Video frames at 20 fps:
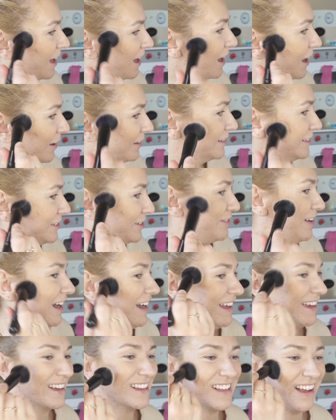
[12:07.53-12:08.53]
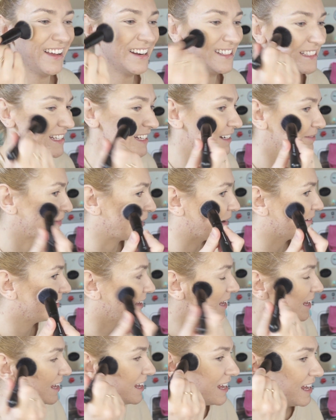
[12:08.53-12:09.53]
I was just really excited about
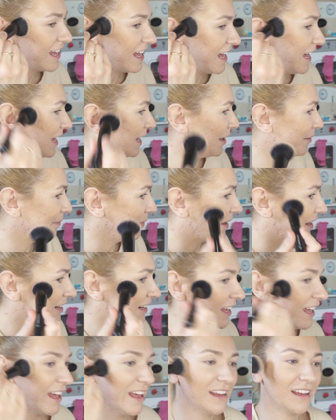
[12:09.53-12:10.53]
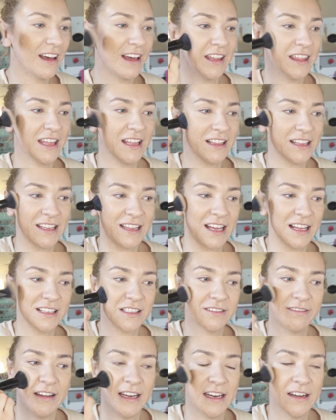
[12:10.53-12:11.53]
it. And yeah, I think that
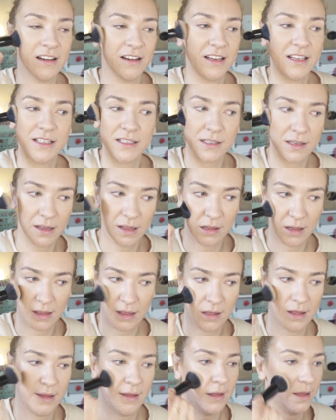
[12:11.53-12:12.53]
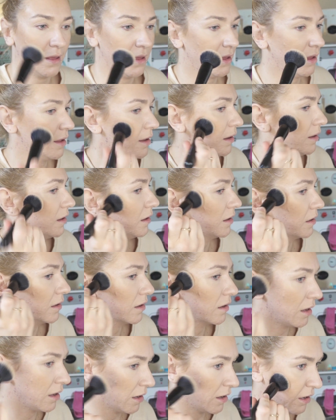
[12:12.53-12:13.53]
that's a really nice
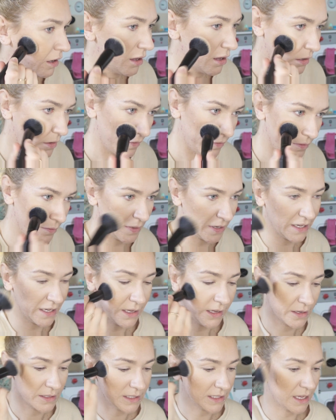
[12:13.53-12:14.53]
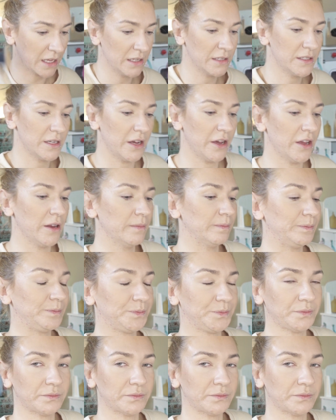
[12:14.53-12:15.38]
colour for my skin tone.